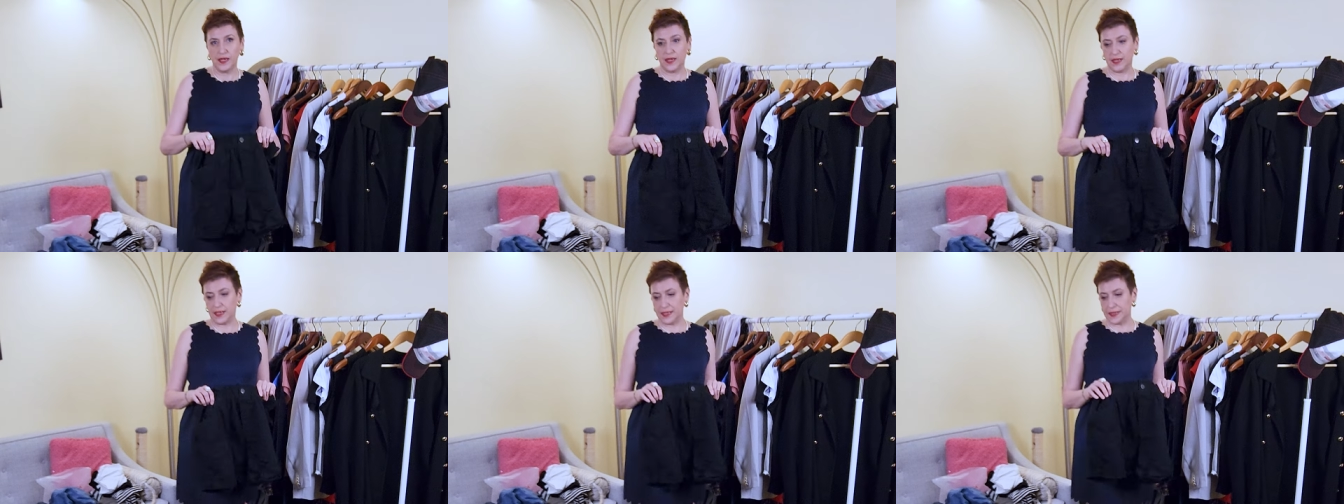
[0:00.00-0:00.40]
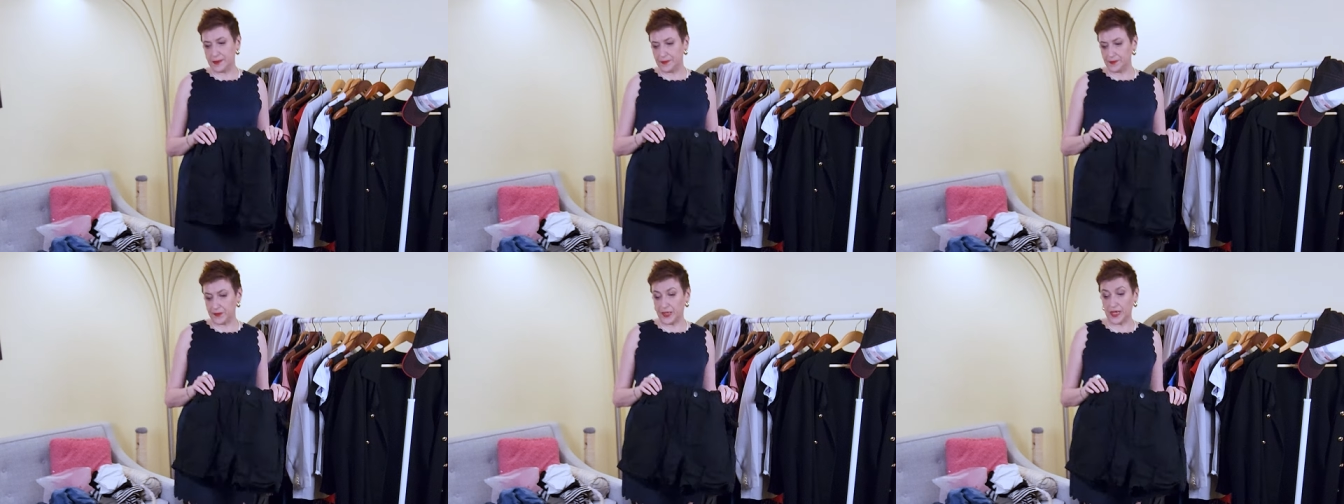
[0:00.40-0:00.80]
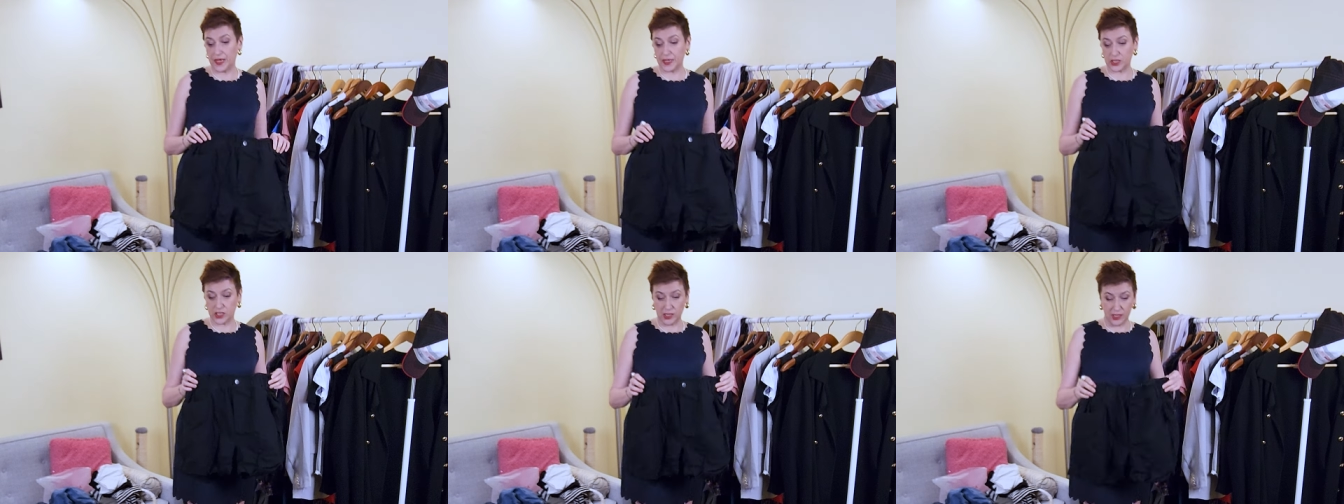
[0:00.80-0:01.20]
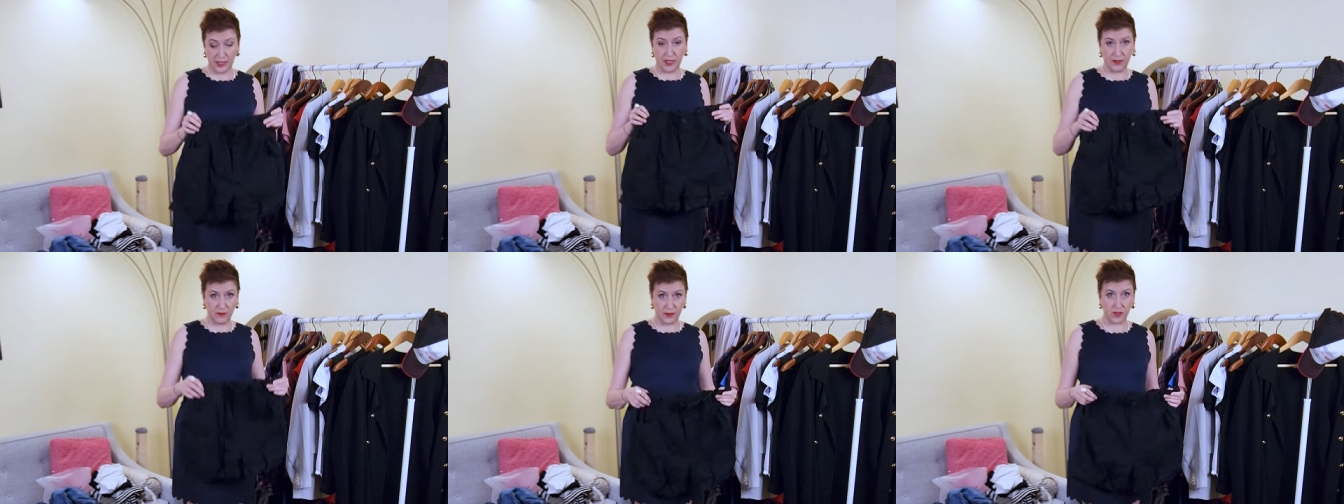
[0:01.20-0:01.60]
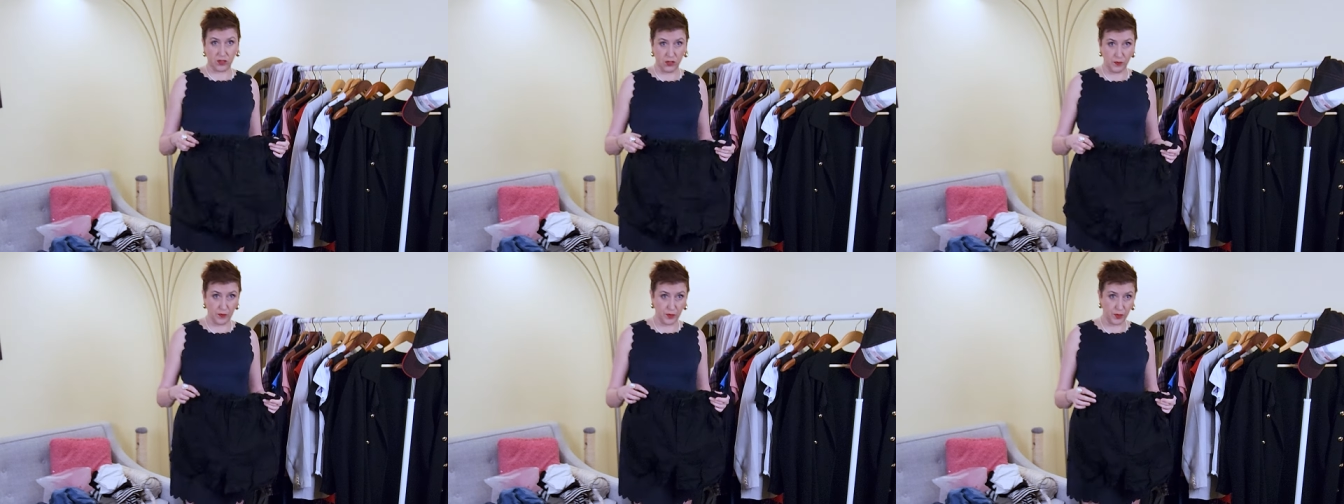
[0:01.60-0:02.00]
Um, I actually have a
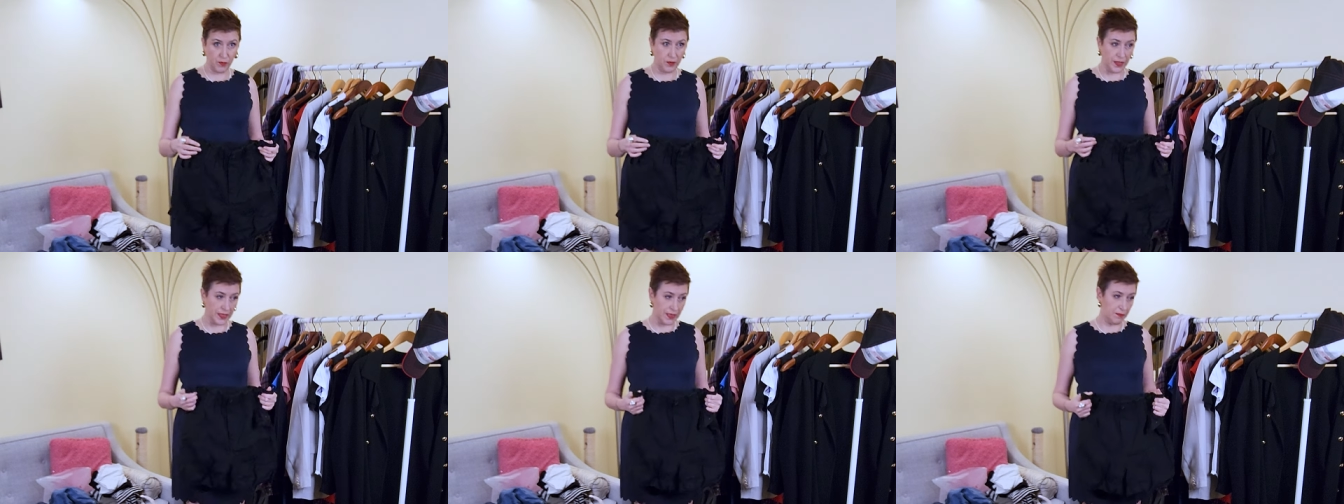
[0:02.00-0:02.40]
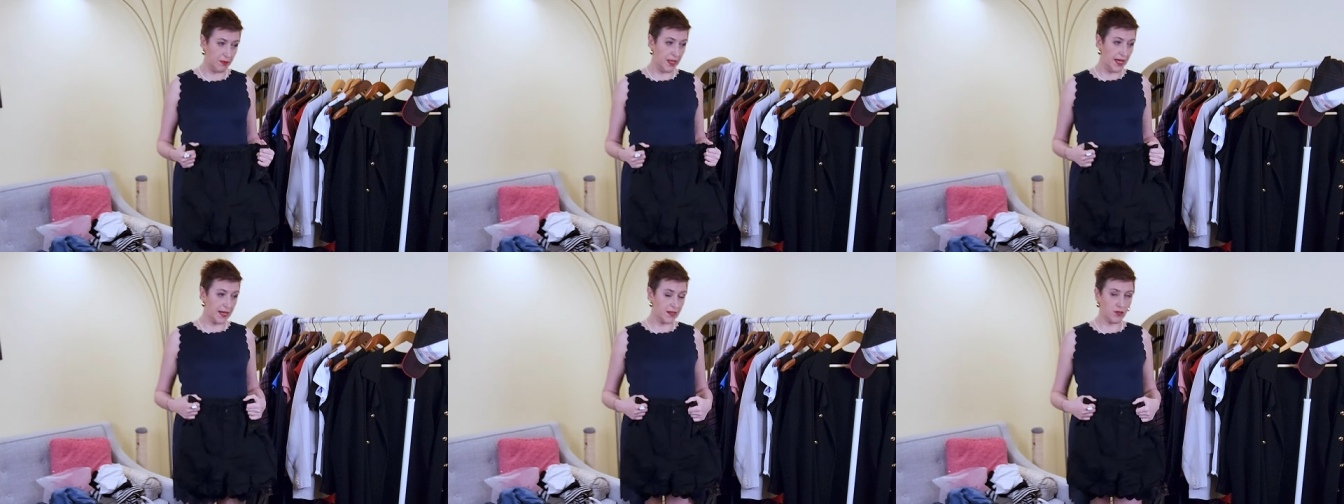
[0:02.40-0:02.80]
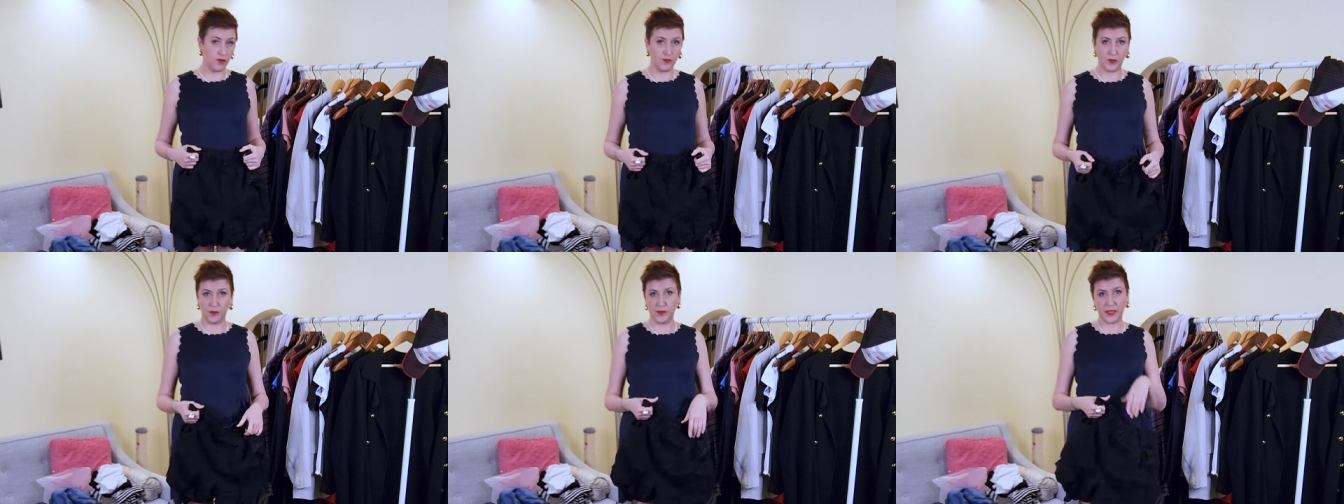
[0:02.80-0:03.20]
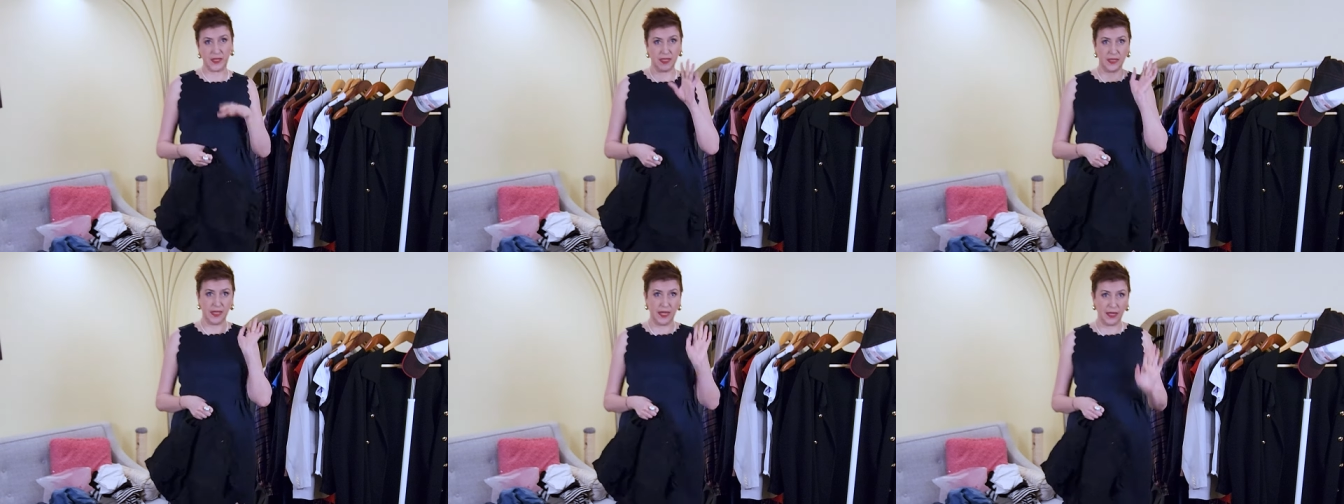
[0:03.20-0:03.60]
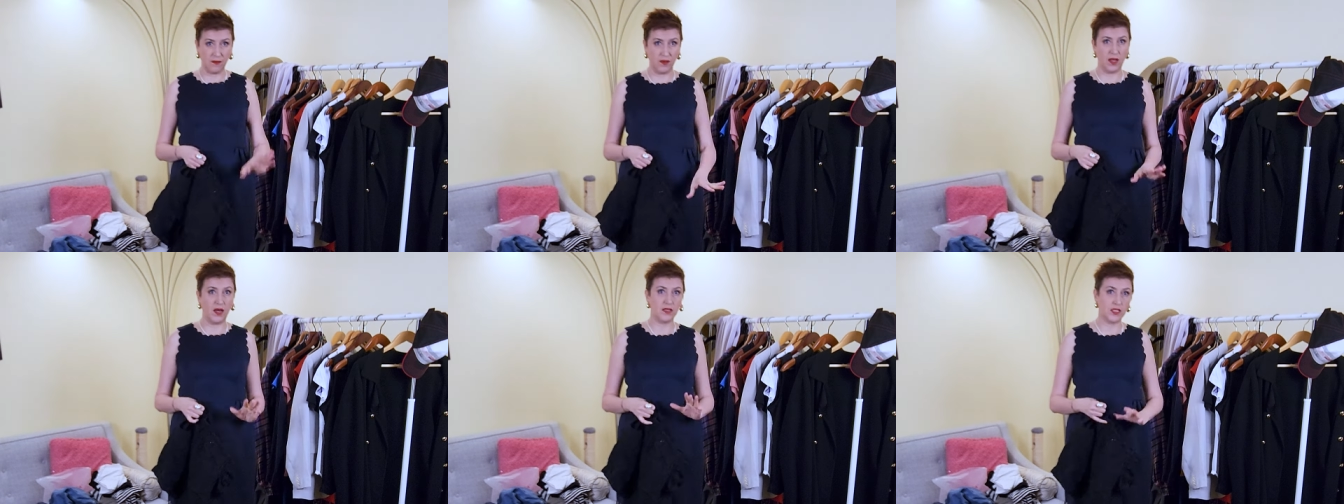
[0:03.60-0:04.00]
crop top, like a black crop top. Again, I have
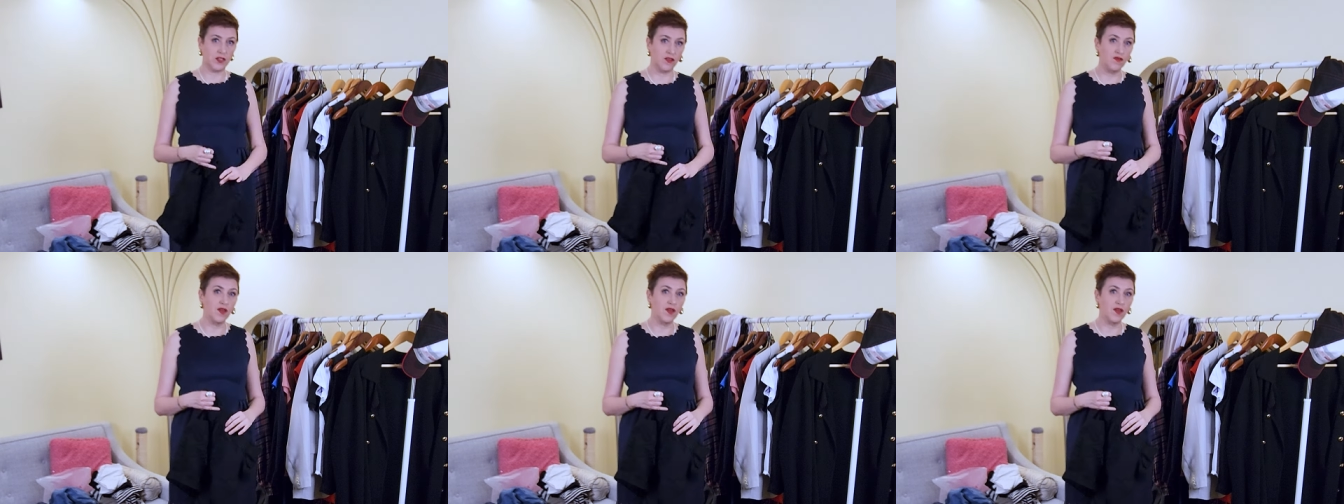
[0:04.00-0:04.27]
lots and